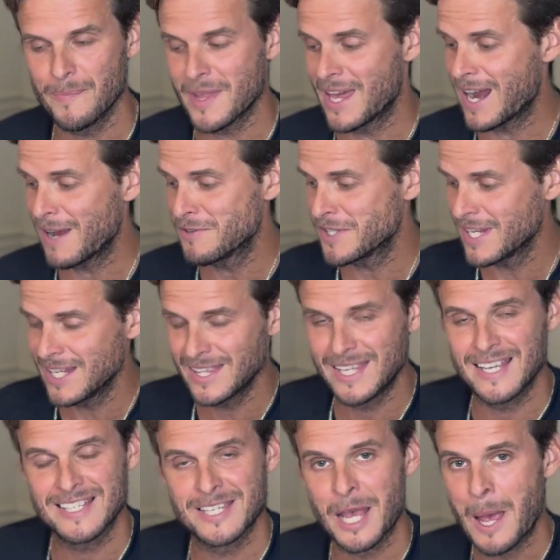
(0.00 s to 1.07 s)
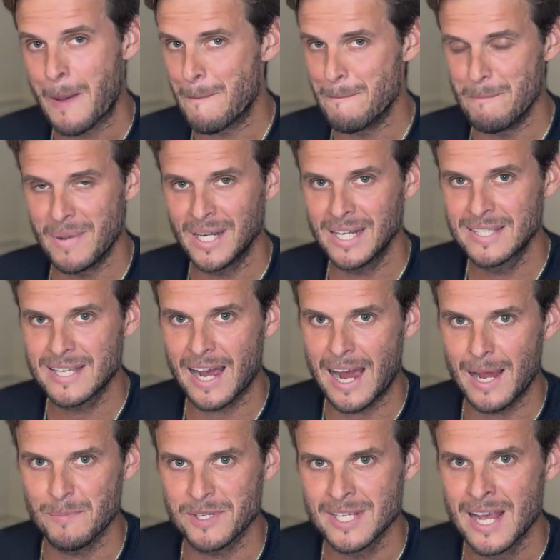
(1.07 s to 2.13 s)
And I've seen this many
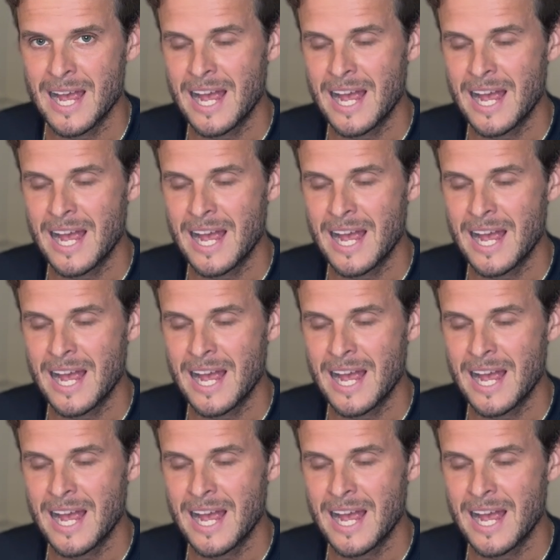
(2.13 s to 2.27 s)
times.